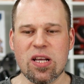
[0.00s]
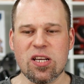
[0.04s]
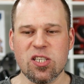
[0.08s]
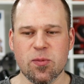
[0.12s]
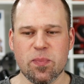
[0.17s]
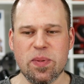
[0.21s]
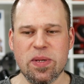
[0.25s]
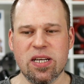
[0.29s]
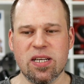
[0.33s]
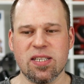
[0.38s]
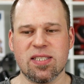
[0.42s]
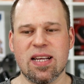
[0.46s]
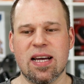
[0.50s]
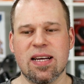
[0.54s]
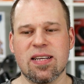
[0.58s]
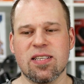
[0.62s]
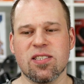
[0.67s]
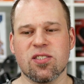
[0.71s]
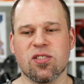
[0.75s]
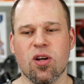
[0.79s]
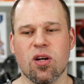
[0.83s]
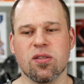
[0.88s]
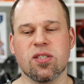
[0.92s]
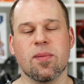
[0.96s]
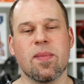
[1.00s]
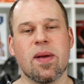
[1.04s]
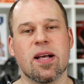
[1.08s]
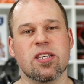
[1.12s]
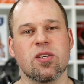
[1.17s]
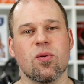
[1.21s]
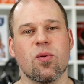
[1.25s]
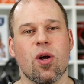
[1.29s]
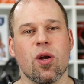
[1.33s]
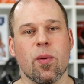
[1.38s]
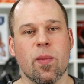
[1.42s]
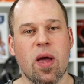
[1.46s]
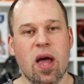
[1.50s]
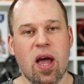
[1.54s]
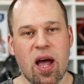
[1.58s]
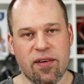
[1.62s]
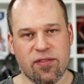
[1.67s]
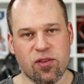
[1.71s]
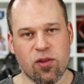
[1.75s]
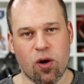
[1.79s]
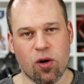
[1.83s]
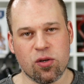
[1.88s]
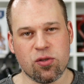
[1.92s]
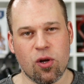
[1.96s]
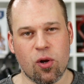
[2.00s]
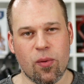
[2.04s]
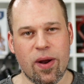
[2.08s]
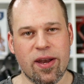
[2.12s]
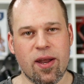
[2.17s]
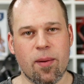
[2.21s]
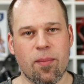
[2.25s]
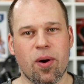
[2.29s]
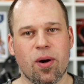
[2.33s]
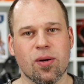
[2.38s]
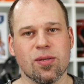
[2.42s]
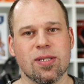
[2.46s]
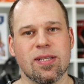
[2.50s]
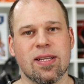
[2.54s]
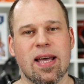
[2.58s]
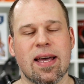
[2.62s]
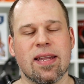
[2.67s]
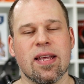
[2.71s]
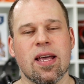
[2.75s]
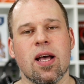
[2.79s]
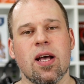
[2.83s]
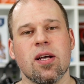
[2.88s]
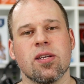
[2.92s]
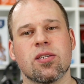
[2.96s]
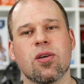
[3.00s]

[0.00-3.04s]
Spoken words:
speaker slightly distorts the maximum volume. I've talked already about that.